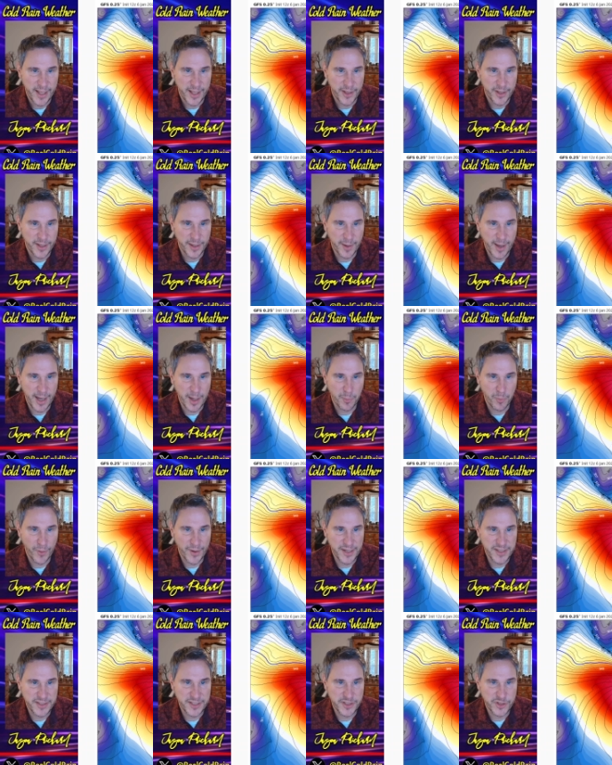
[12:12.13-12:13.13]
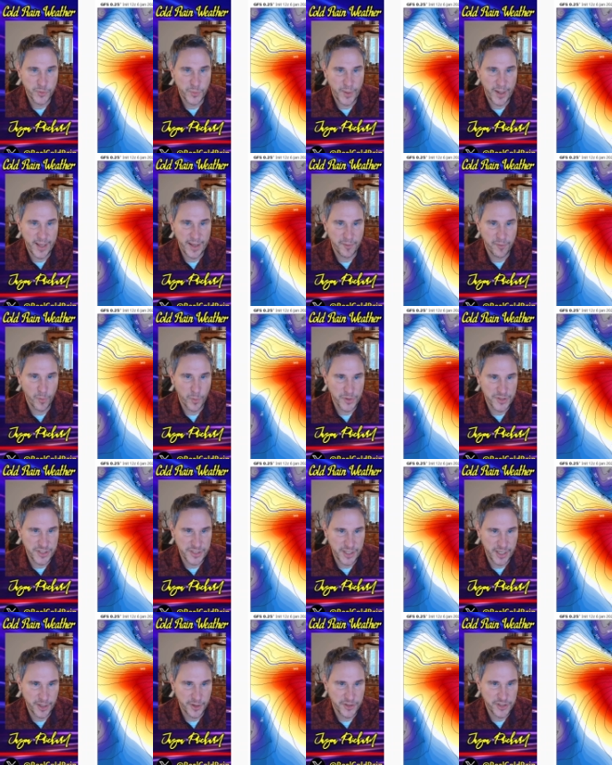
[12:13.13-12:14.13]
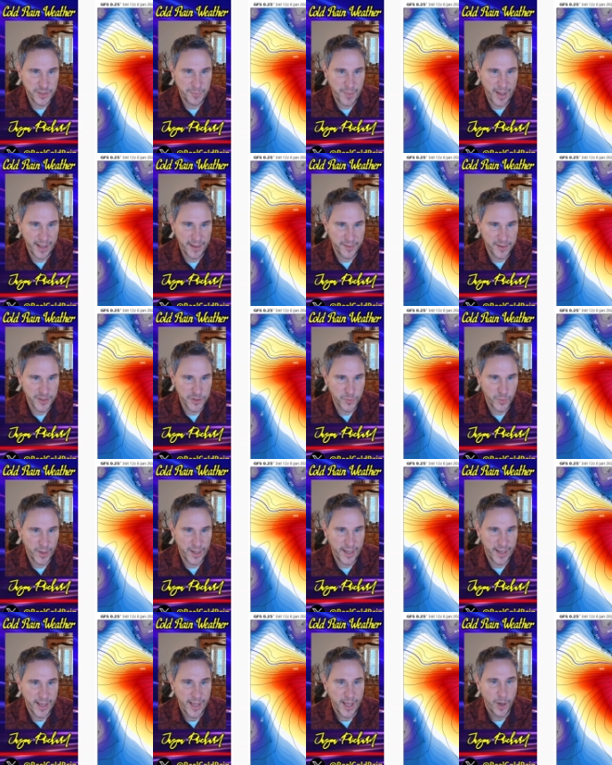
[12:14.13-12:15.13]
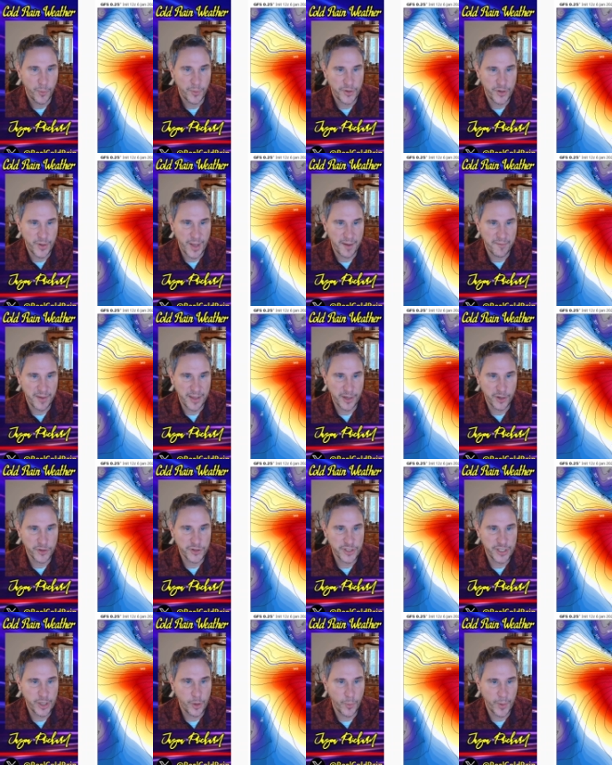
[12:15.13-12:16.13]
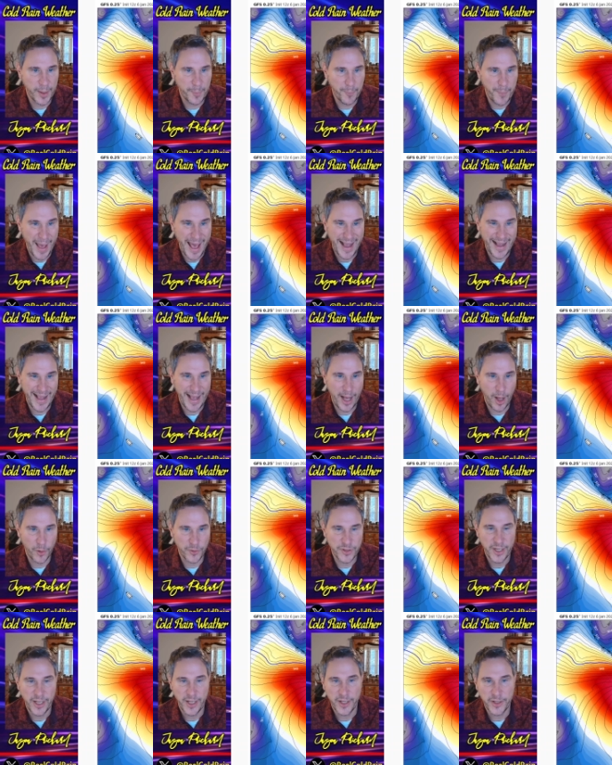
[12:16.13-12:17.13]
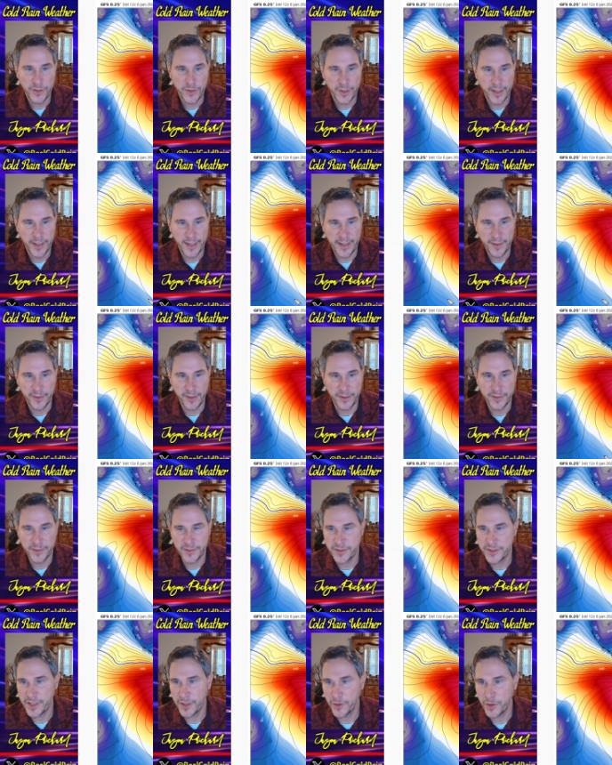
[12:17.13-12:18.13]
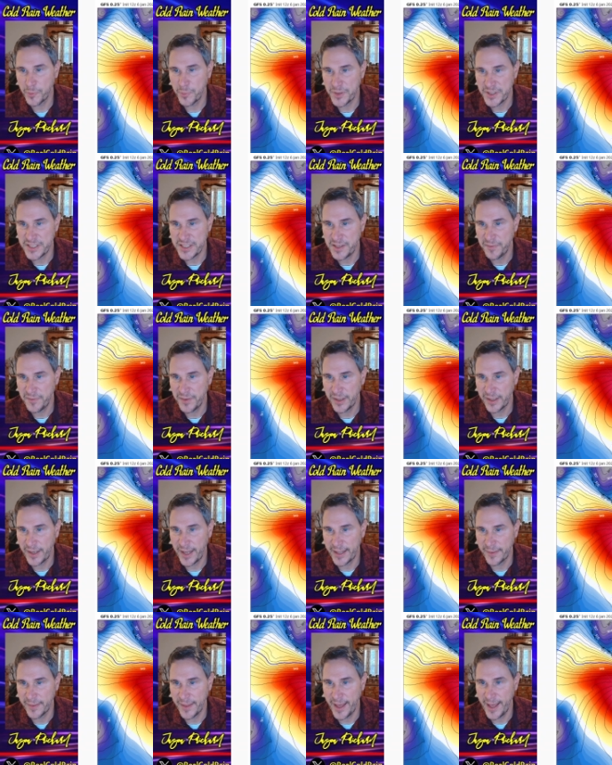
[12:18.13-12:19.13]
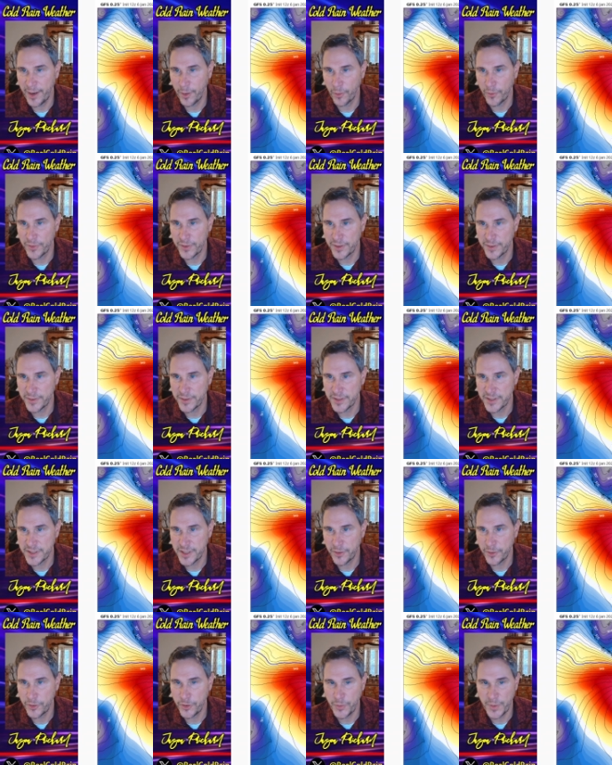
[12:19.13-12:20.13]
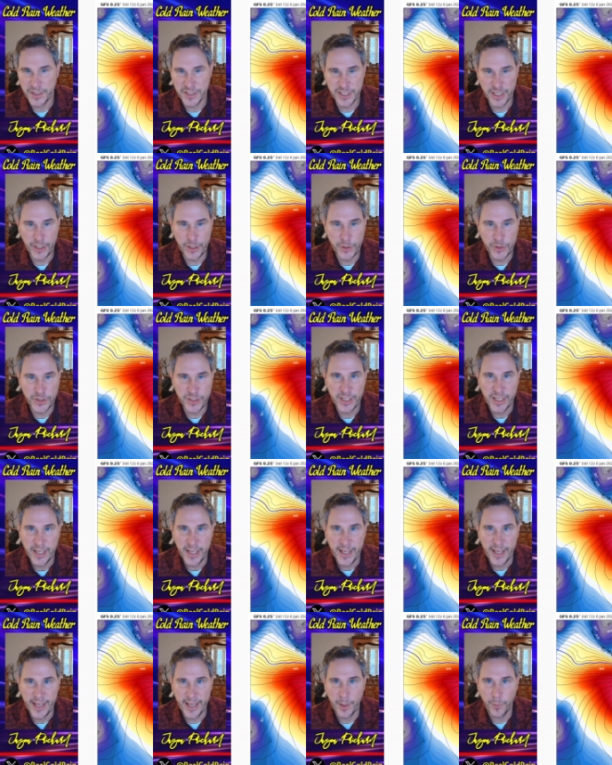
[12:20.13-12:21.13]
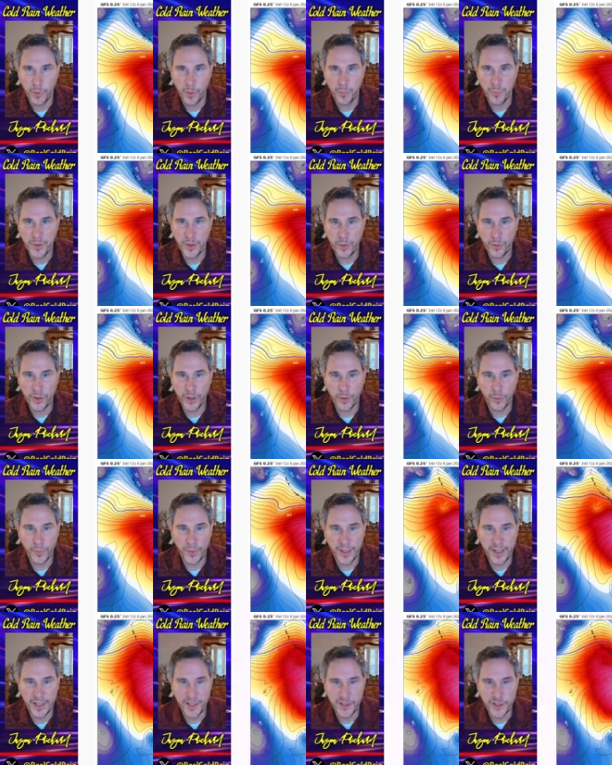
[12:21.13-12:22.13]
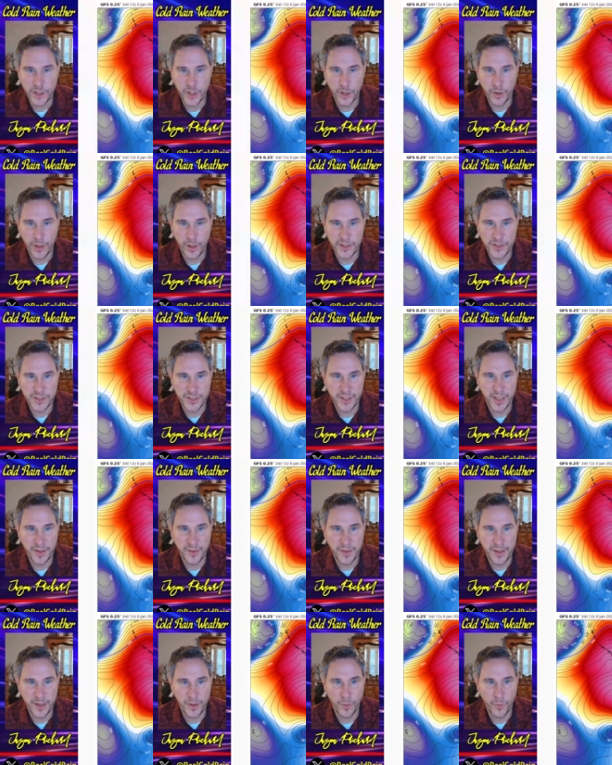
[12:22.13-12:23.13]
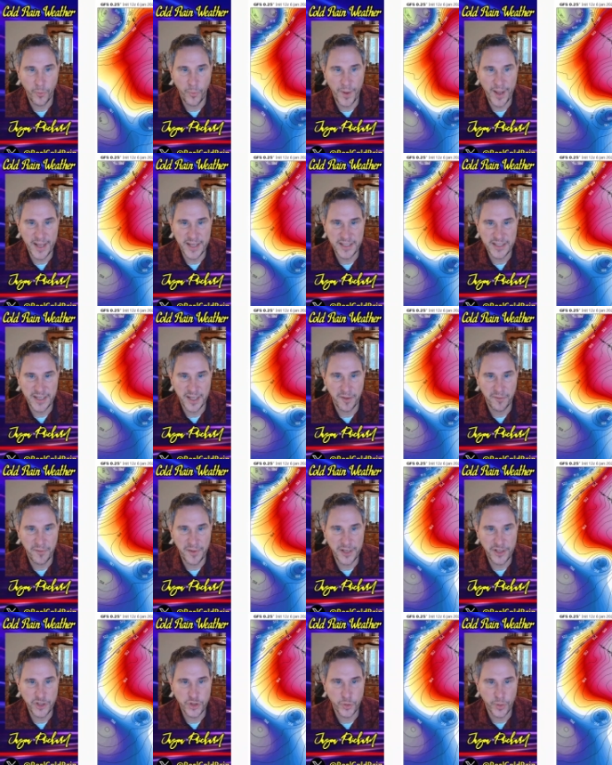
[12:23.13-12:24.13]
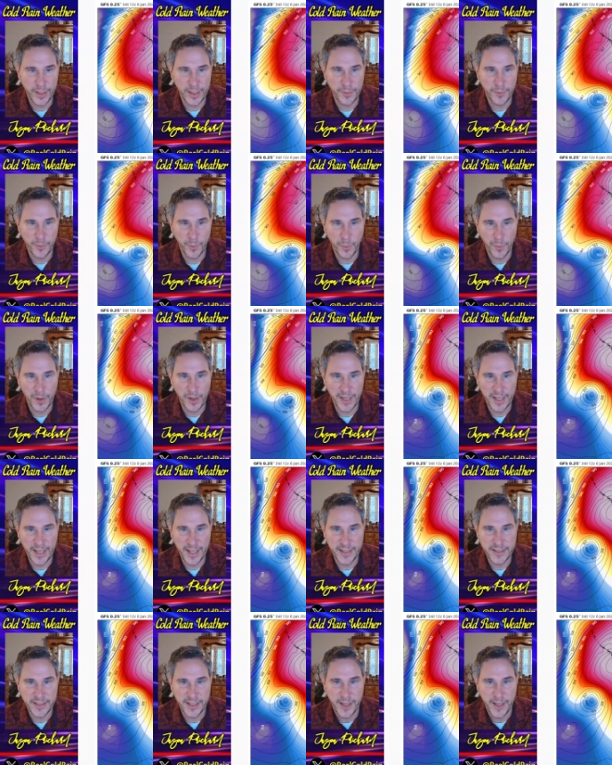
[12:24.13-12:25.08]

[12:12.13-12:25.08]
it kind of breaks this way. It forces energy back this way. When you have energy going back out in the southern Pacific like that, or the, the southern U.S. coast, it will build a ridge across the west eventually. You know, we're going to get